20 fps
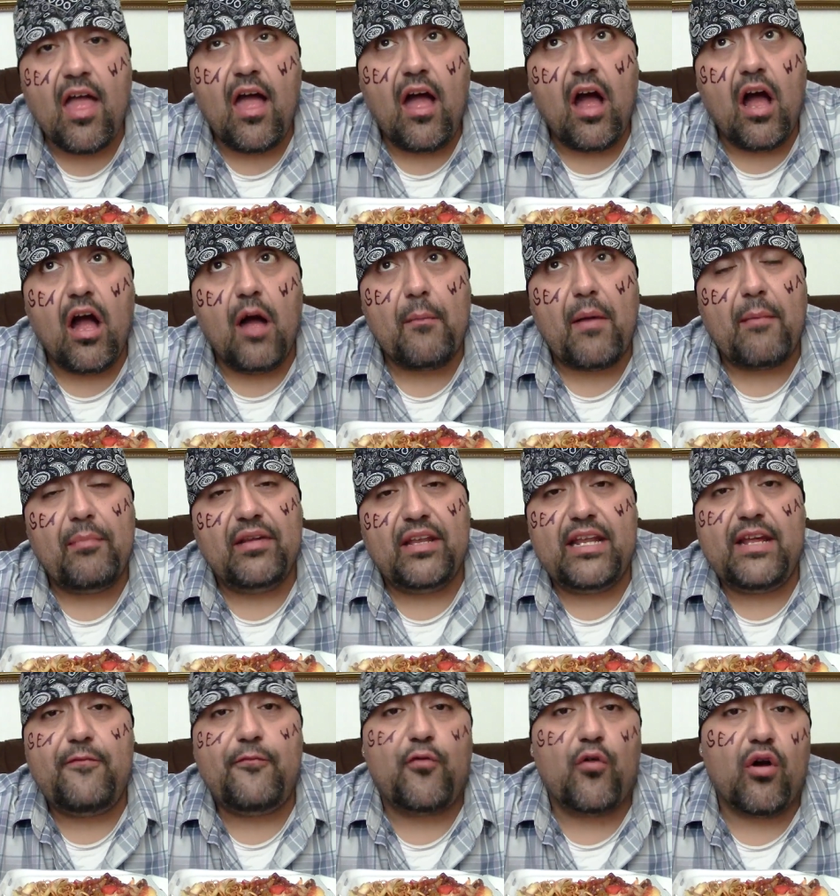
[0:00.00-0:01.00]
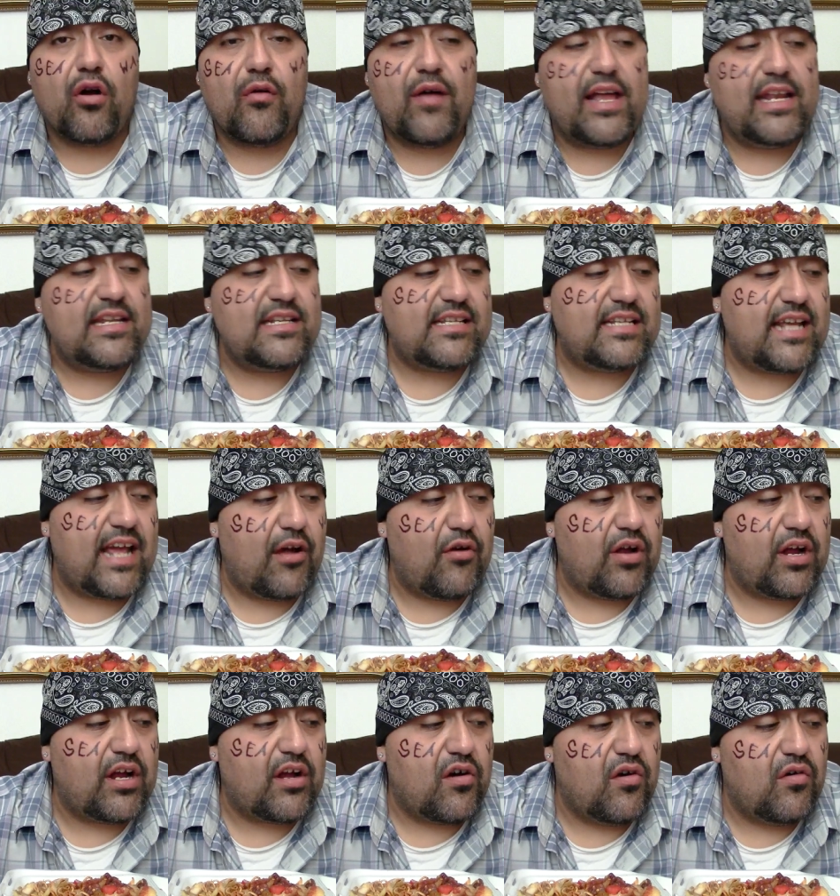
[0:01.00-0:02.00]
Um, I believe 408 is the
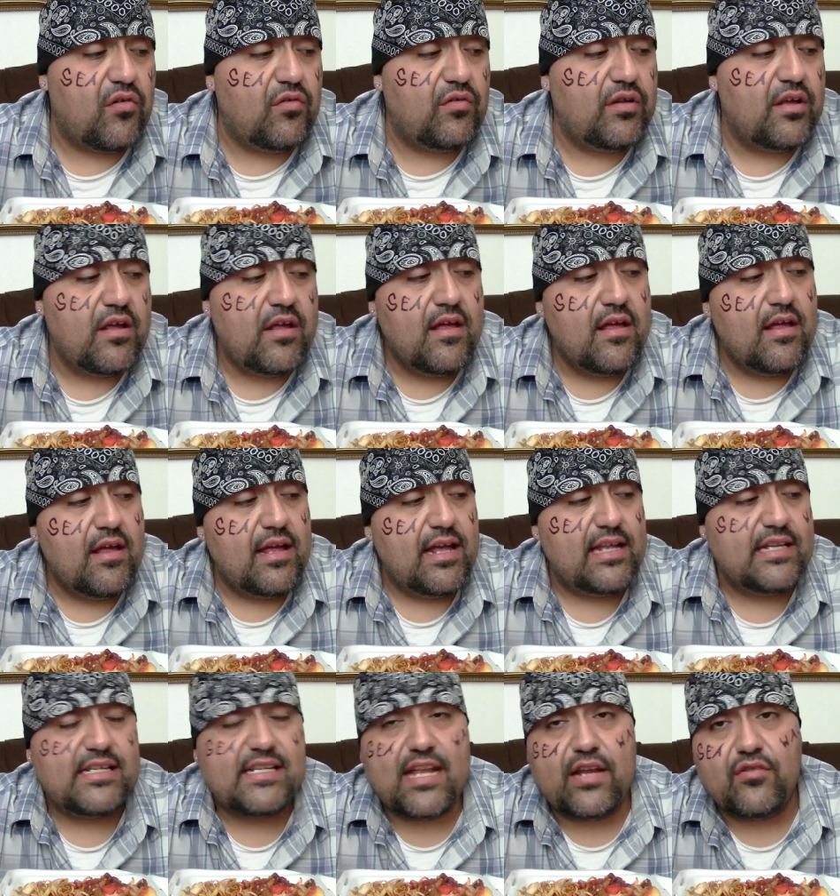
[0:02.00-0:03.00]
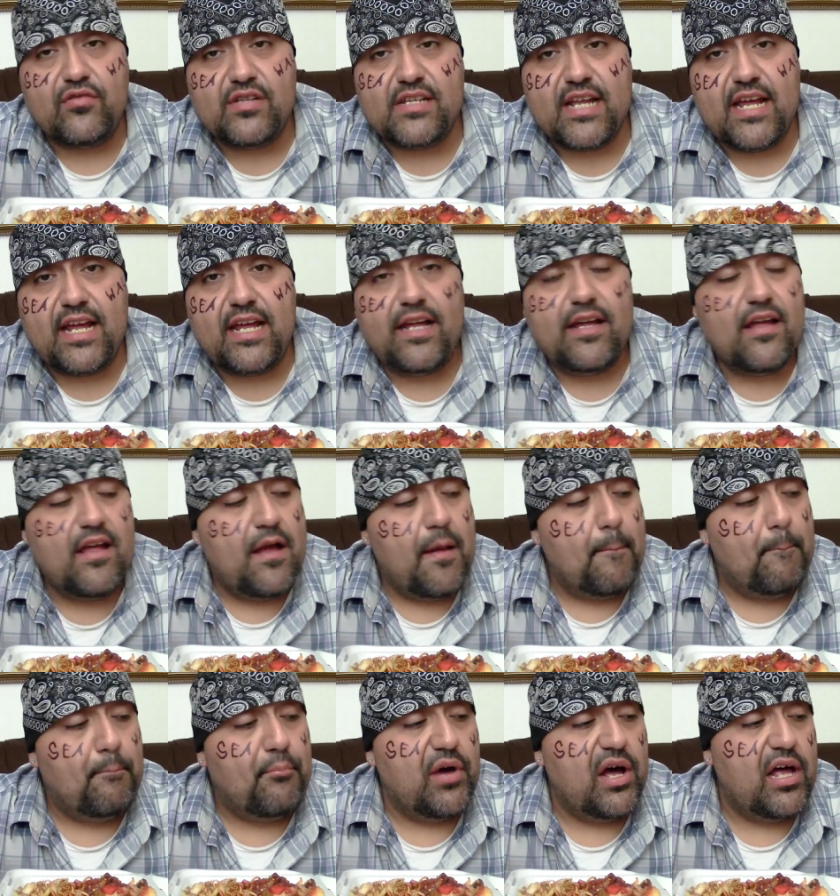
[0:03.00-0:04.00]
area code in San Jose,
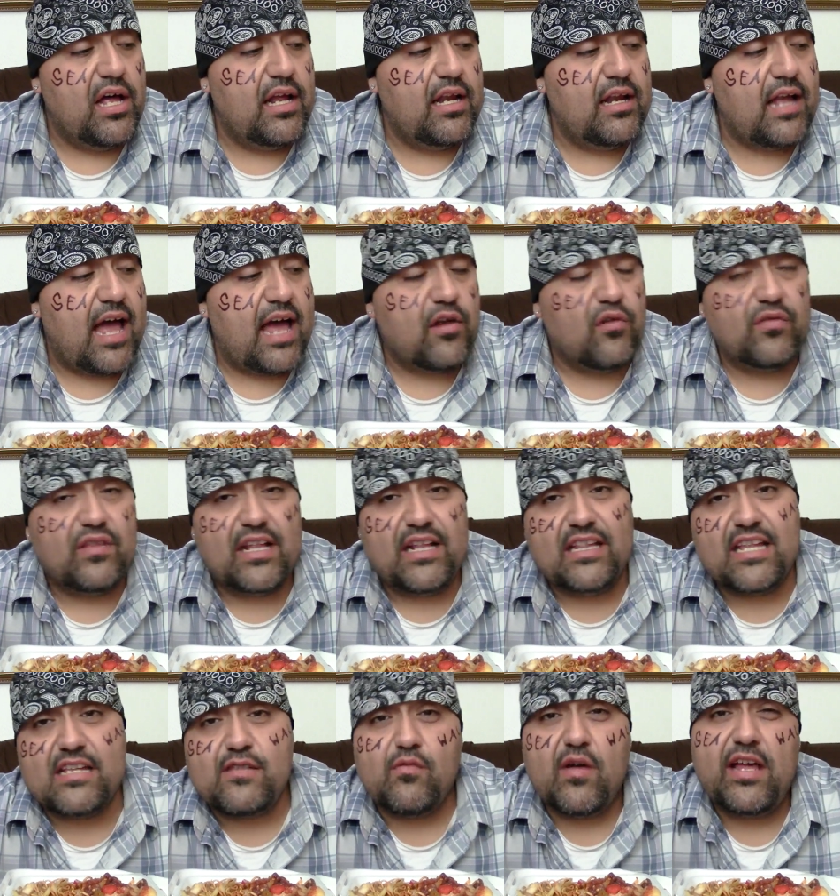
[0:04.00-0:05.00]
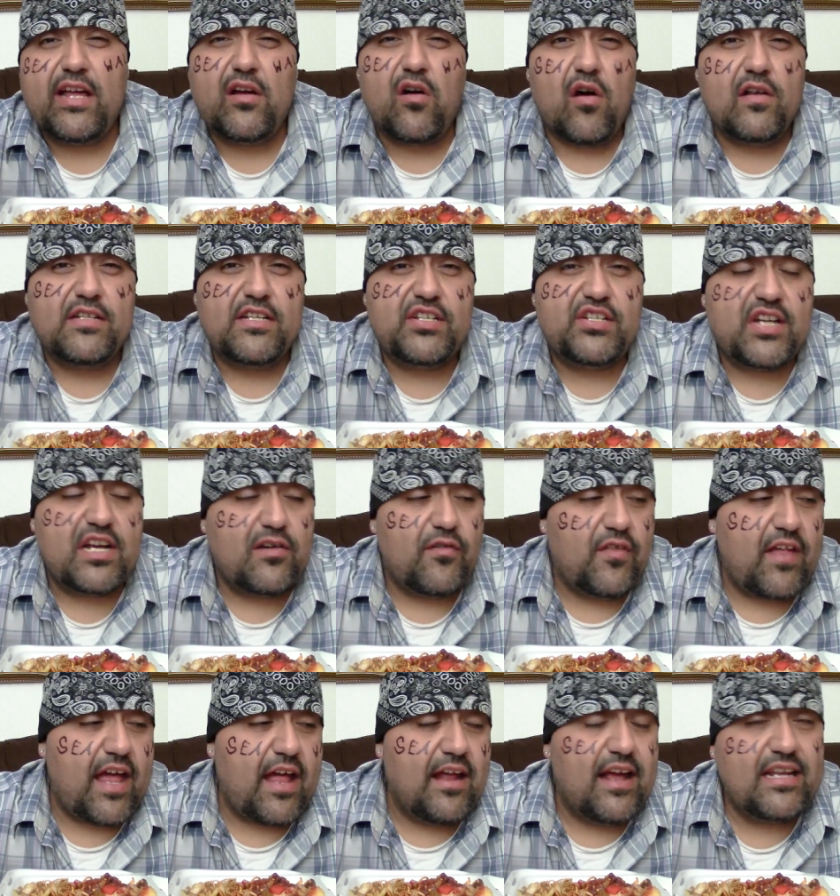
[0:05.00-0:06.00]
but I don't think that's why he calls his channel
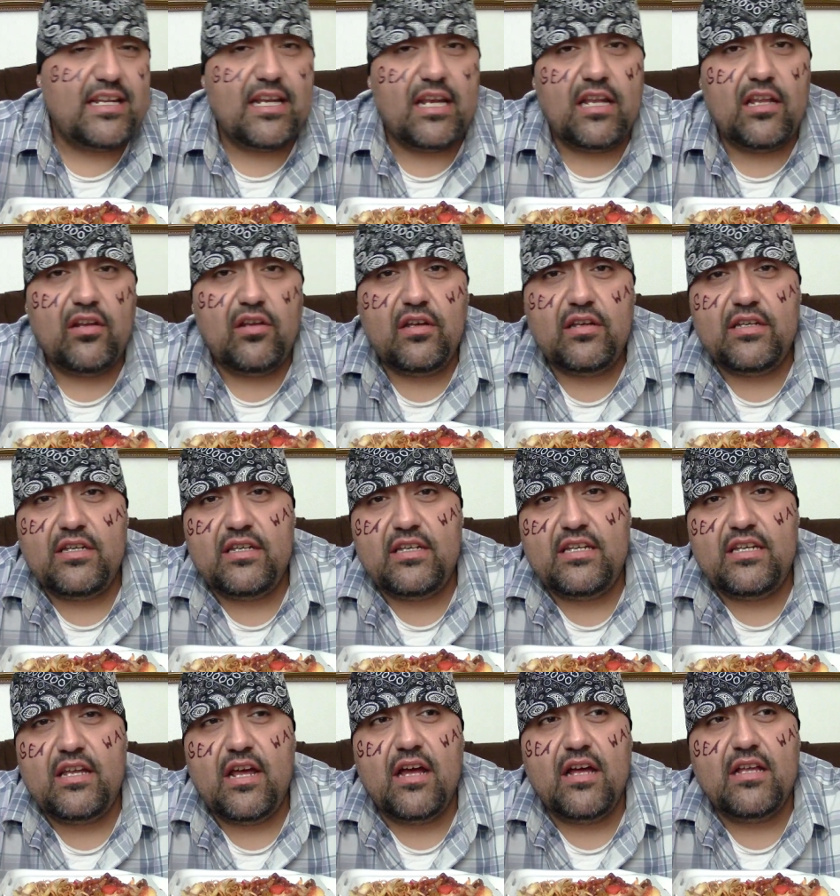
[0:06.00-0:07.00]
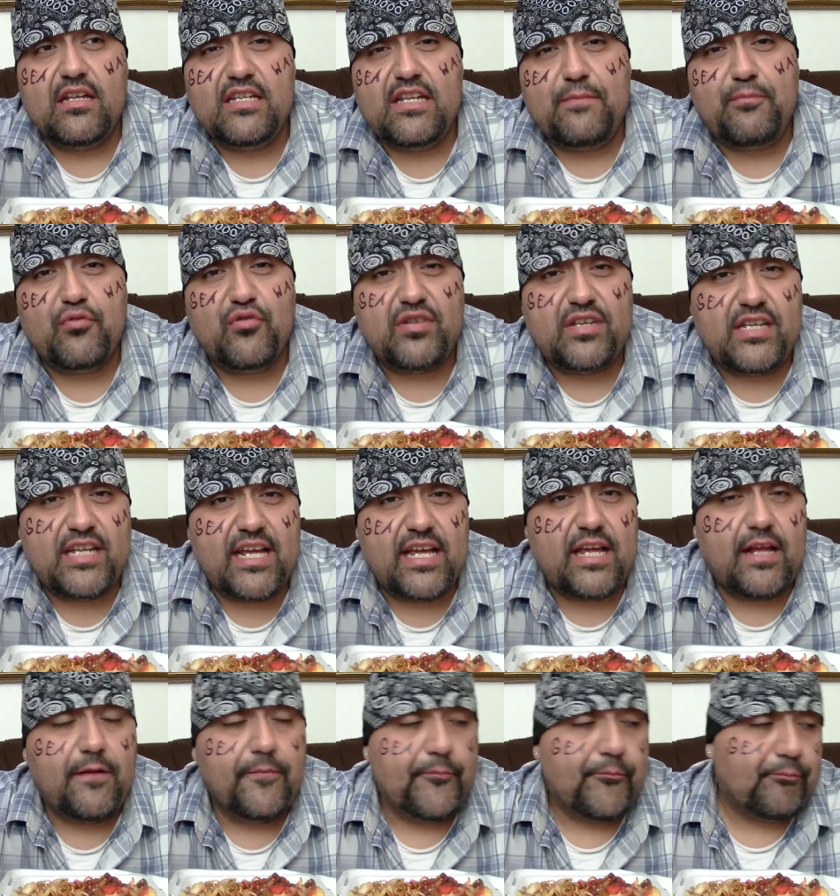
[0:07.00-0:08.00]
that. I did a little uh, deeper
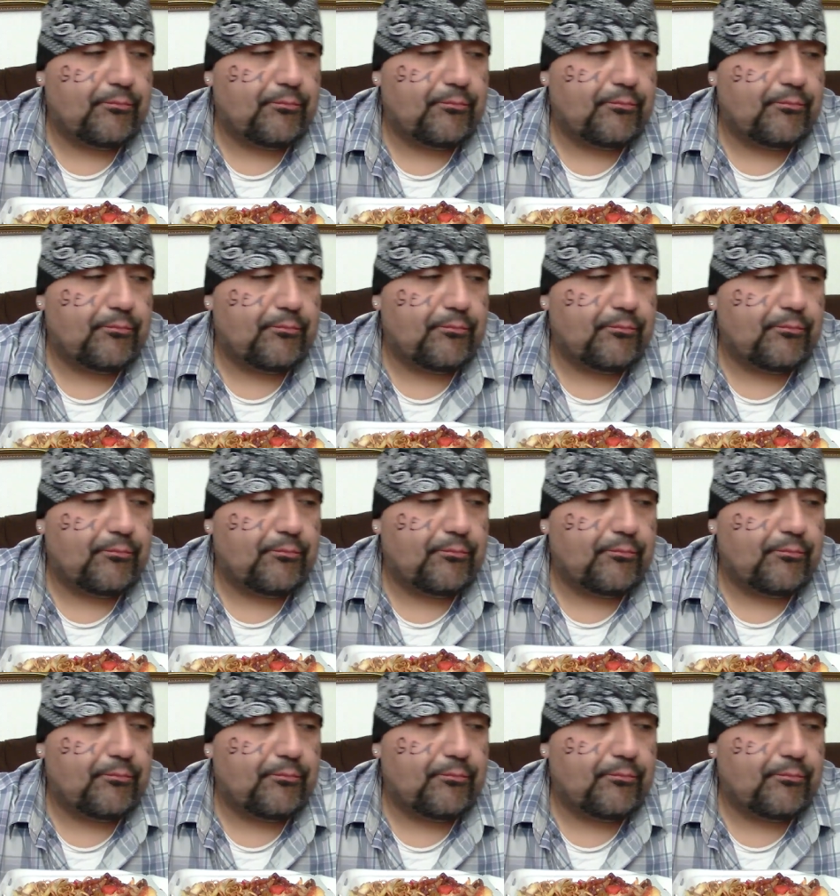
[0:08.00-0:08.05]
digging,